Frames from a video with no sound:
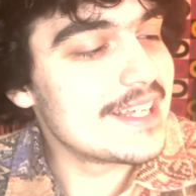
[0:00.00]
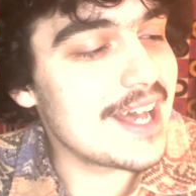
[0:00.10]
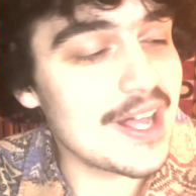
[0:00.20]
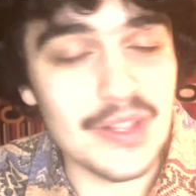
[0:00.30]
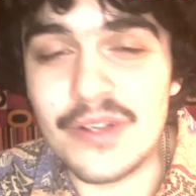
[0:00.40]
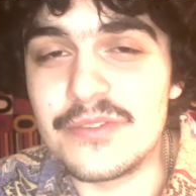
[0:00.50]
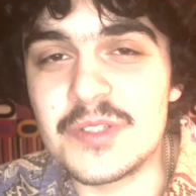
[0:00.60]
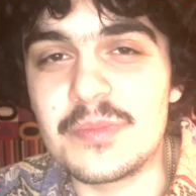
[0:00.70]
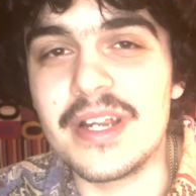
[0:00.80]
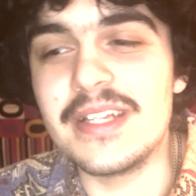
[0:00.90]
I love
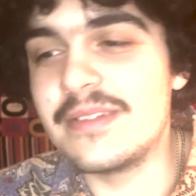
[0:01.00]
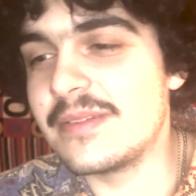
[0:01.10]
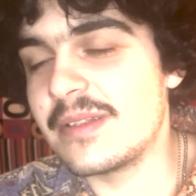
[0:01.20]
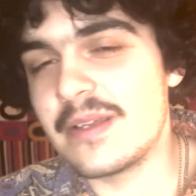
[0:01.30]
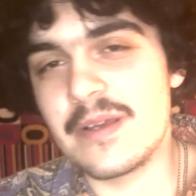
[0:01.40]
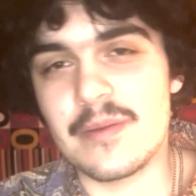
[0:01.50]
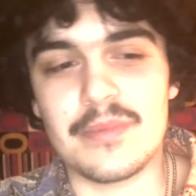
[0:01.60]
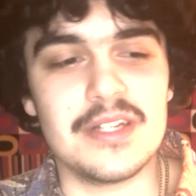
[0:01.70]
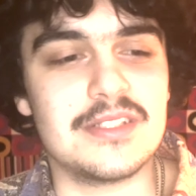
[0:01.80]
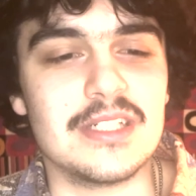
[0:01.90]
Sprite,
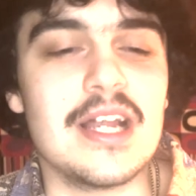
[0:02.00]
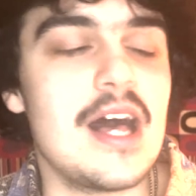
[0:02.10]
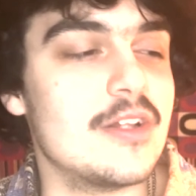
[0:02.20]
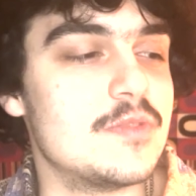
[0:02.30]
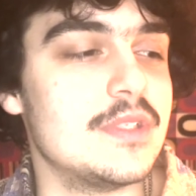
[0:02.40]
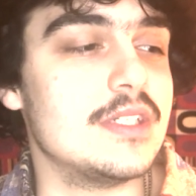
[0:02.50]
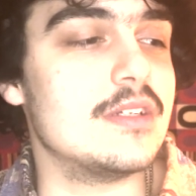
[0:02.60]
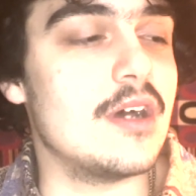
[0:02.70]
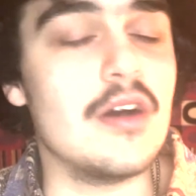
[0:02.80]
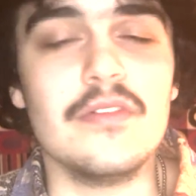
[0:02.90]
but it's acknowledgement
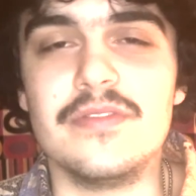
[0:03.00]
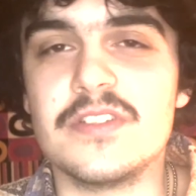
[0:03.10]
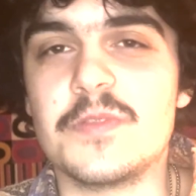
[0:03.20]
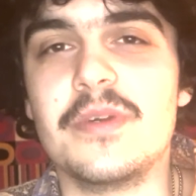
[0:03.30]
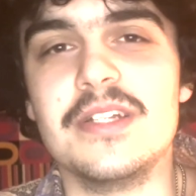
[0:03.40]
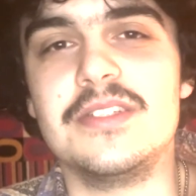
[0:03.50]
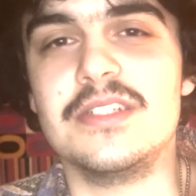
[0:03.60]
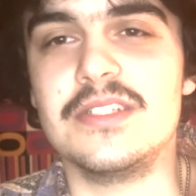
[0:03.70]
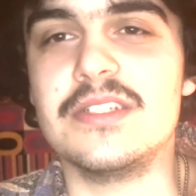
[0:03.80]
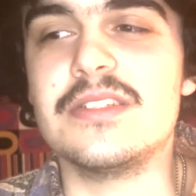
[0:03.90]
of Sprite's
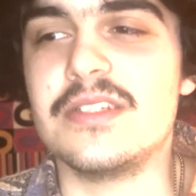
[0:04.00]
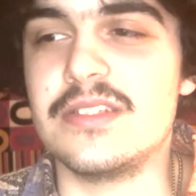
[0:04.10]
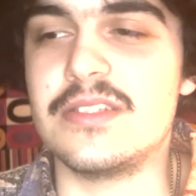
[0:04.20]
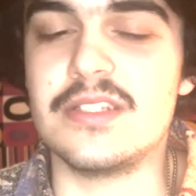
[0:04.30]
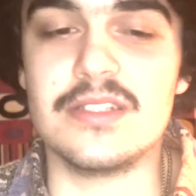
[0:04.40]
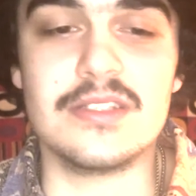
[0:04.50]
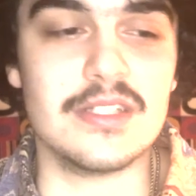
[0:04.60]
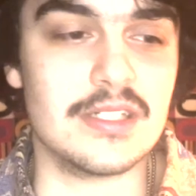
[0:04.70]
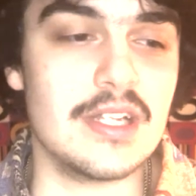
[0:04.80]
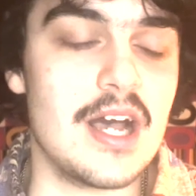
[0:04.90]
existence. It's
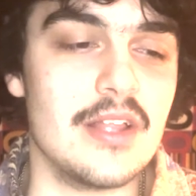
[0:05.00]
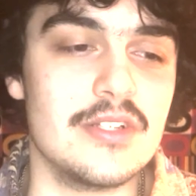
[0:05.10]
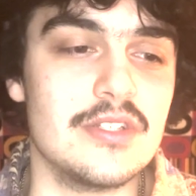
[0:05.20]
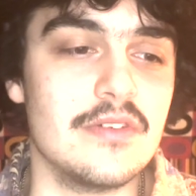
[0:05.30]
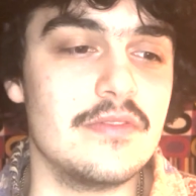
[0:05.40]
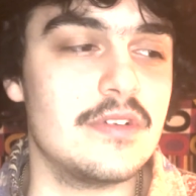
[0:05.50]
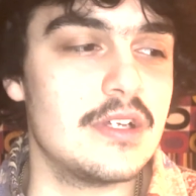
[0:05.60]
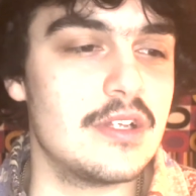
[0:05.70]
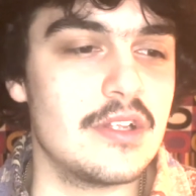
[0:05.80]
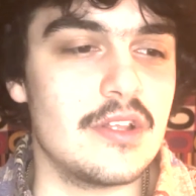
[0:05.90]
acknowledge of
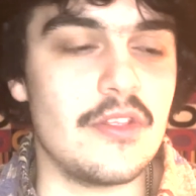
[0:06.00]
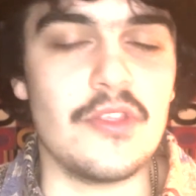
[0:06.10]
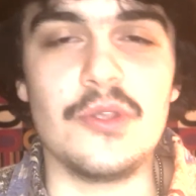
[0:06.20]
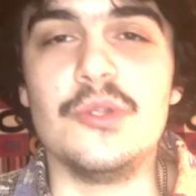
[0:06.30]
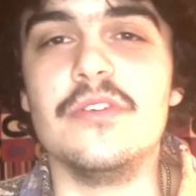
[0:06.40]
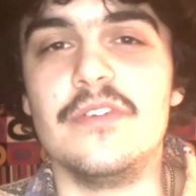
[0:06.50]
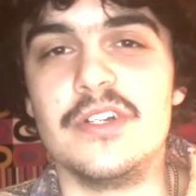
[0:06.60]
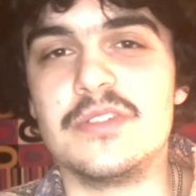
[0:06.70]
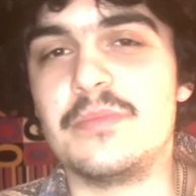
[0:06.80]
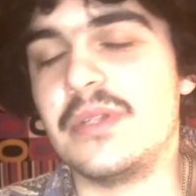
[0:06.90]
the
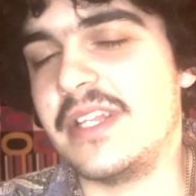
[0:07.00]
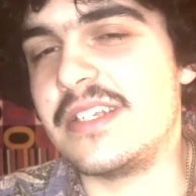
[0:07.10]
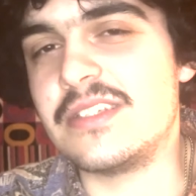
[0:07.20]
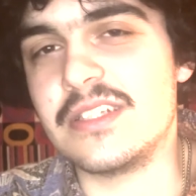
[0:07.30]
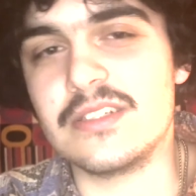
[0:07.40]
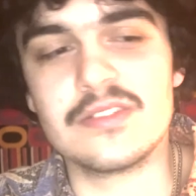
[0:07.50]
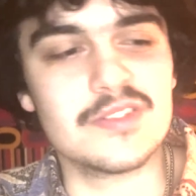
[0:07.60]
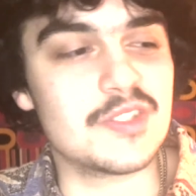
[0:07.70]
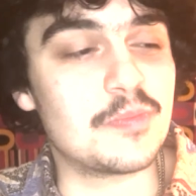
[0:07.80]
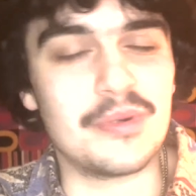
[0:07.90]
universe placing
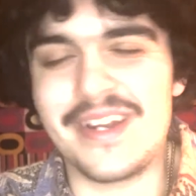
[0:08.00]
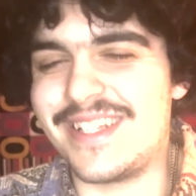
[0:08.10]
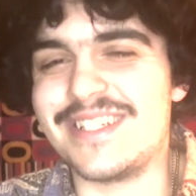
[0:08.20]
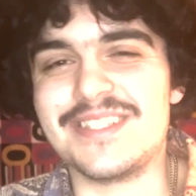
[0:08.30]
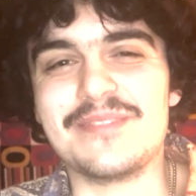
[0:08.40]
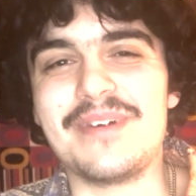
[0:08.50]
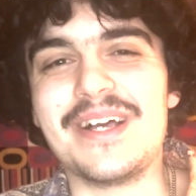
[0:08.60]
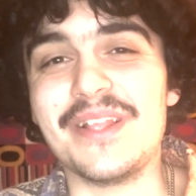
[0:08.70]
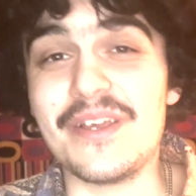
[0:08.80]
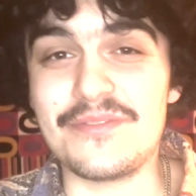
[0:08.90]
Sprite into my
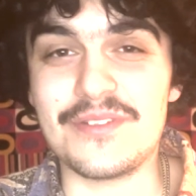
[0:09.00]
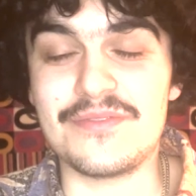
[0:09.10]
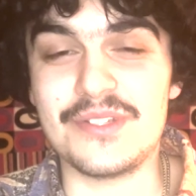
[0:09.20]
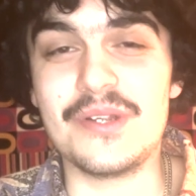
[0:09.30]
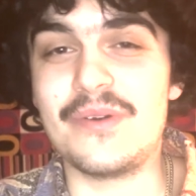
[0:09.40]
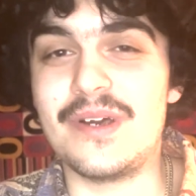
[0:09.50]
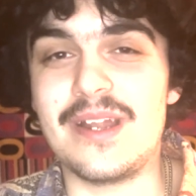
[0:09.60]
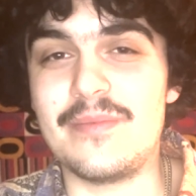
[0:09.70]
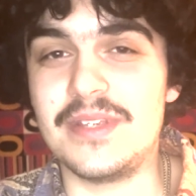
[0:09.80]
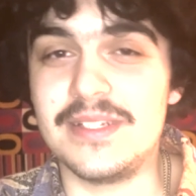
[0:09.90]
life, if you know what
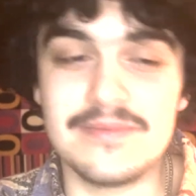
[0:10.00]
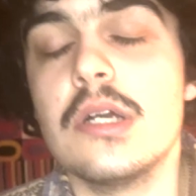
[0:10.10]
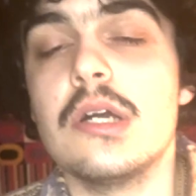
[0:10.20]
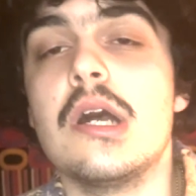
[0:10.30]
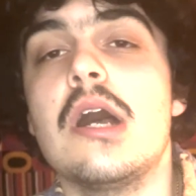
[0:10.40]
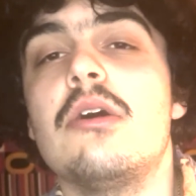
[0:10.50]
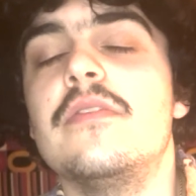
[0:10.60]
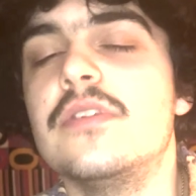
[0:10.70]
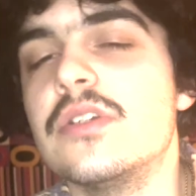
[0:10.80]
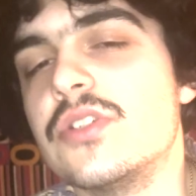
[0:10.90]
I mean.
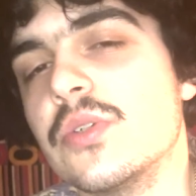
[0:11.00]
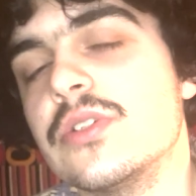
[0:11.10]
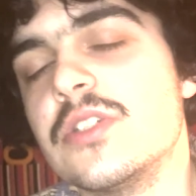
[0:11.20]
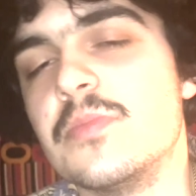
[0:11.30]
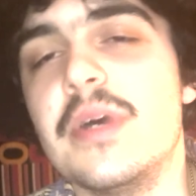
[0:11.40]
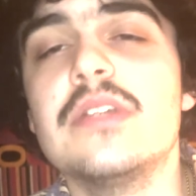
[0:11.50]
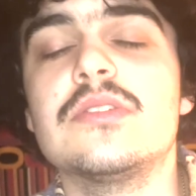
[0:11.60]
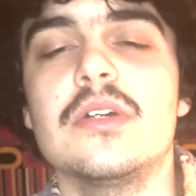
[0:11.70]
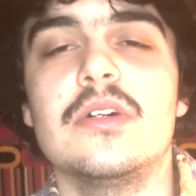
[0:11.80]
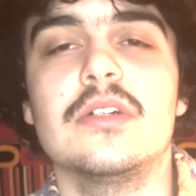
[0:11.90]
However, George's best
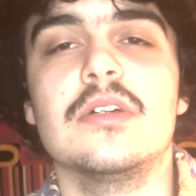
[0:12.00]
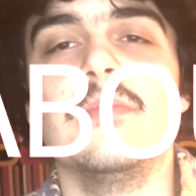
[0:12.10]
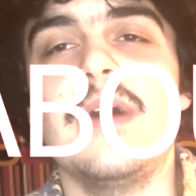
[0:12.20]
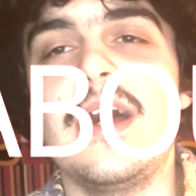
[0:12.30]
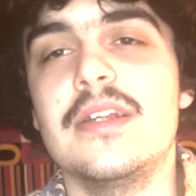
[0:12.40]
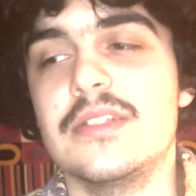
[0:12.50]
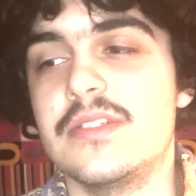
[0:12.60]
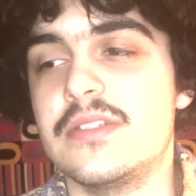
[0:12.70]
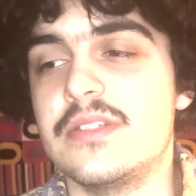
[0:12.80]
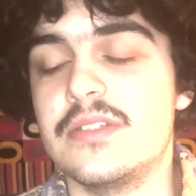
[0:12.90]
song, A Bad
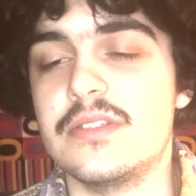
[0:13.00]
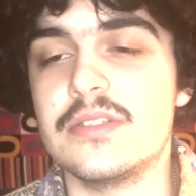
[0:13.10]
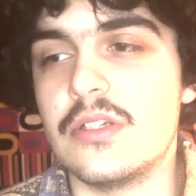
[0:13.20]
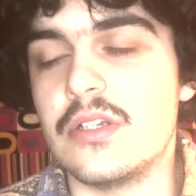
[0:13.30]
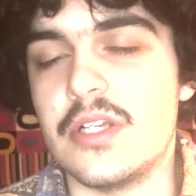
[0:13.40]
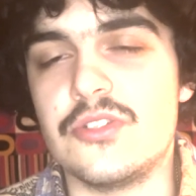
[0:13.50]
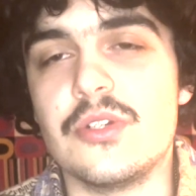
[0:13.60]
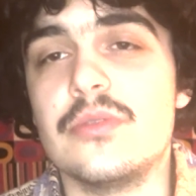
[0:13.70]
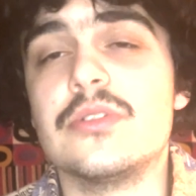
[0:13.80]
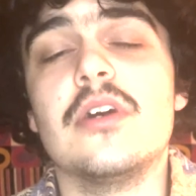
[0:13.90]
Existence, it
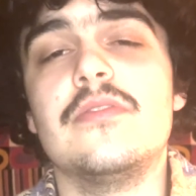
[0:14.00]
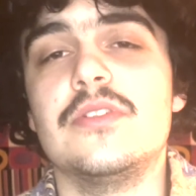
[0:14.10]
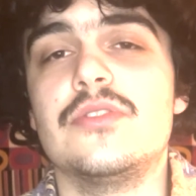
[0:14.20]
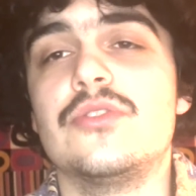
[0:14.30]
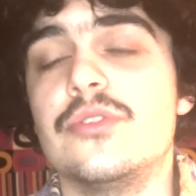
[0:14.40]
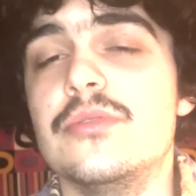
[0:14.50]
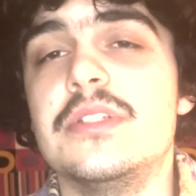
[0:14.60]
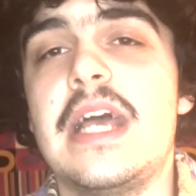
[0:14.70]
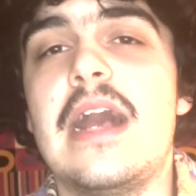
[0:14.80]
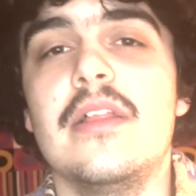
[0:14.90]
shows off his true
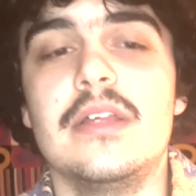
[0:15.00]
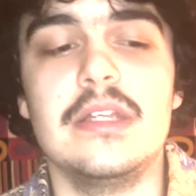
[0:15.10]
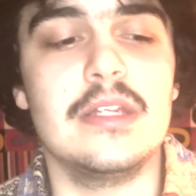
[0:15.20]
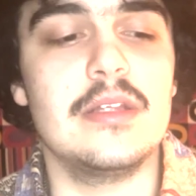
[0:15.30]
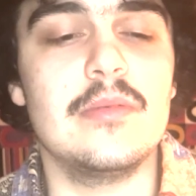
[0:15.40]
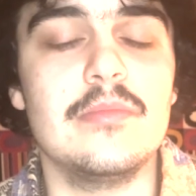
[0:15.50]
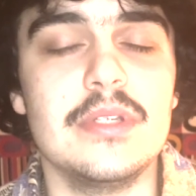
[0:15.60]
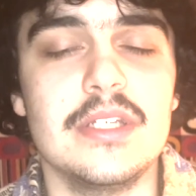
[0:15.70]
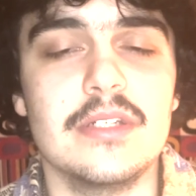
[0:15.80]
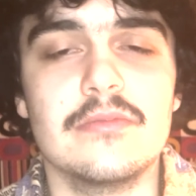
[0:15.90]
talent and him
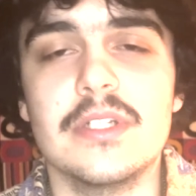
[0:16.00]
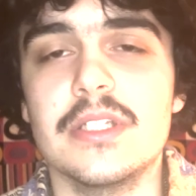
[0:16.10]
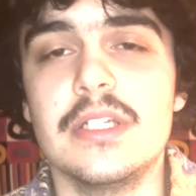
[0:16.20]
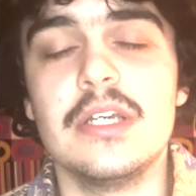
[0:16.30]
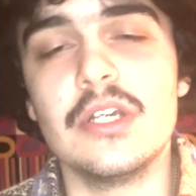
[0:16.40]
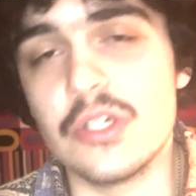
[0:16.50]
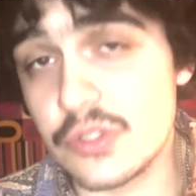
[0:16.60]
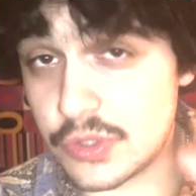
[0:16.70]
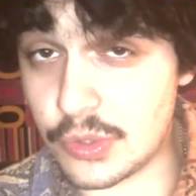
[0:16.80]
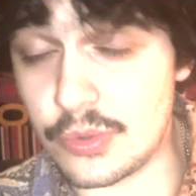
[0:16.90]
being really
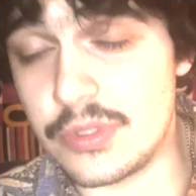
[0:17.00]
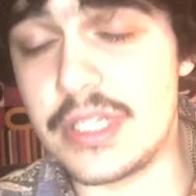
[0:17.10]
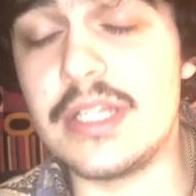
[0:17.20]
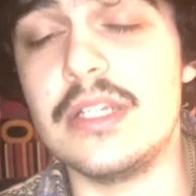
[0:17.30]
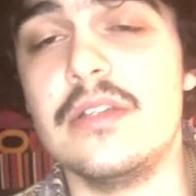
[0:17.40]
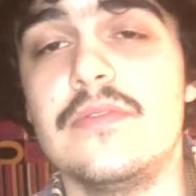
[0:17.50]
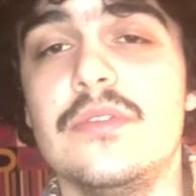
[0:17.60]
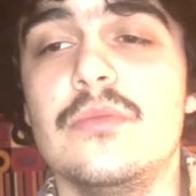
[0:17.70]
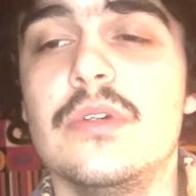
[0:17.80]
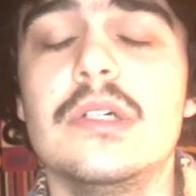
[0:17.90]
tuned in, if
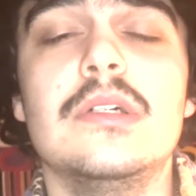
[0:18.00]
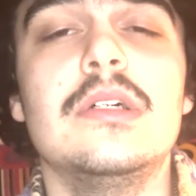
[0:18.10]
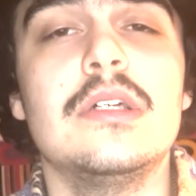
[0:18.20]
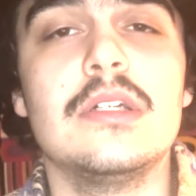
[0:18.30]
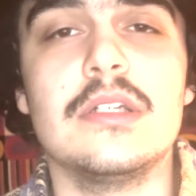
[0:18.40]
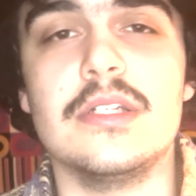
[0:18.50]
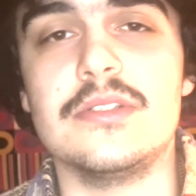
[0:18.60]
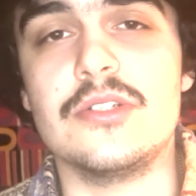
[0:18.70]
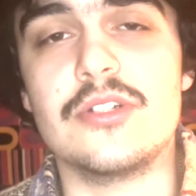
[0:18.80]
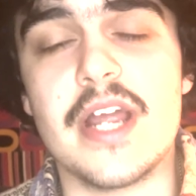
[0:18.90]
you will, is
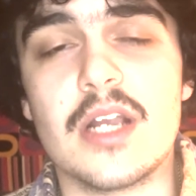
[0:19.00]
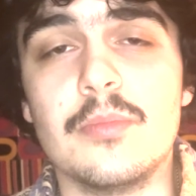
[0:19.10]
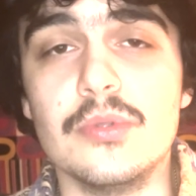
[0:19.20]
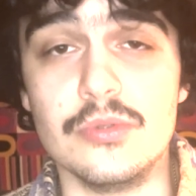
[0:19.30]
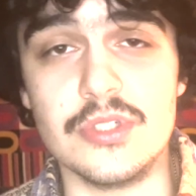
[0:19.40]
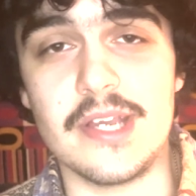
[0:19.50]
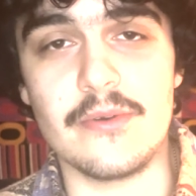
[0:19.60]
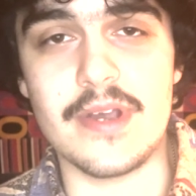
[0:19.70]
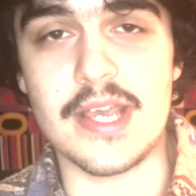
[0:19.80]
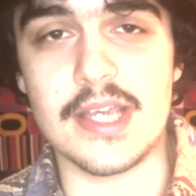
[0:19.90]
the track Blue Jay
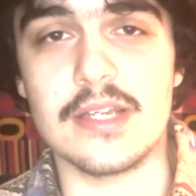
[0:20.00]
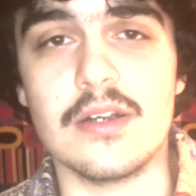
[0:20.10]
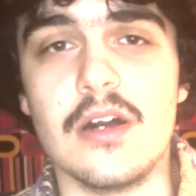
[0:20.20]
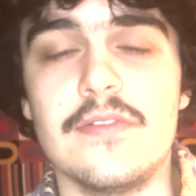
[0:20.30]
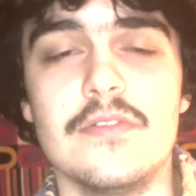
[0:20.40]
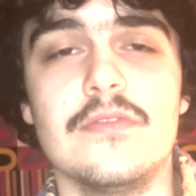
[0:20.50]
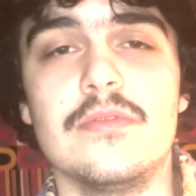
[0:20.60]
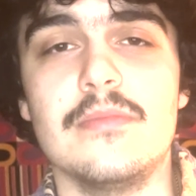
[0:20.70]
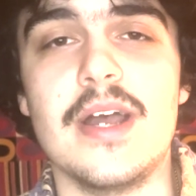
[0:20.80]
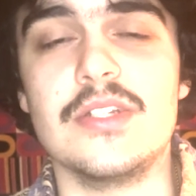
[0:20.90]
Way off of
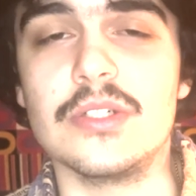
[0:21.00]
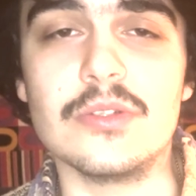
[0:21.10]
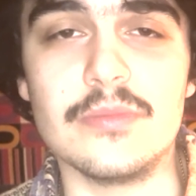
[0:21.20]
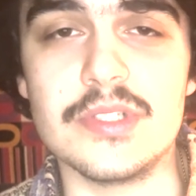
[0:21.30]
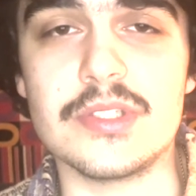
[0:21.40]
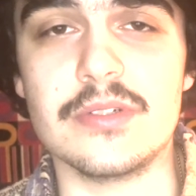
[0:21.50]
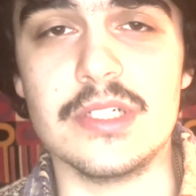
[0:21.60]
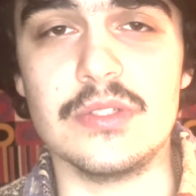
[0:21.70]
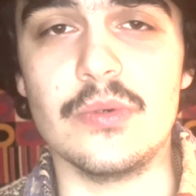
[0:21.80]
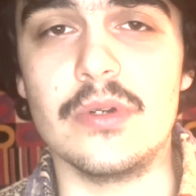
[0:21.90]
Magical Mystery
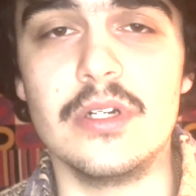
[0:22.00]
Tour.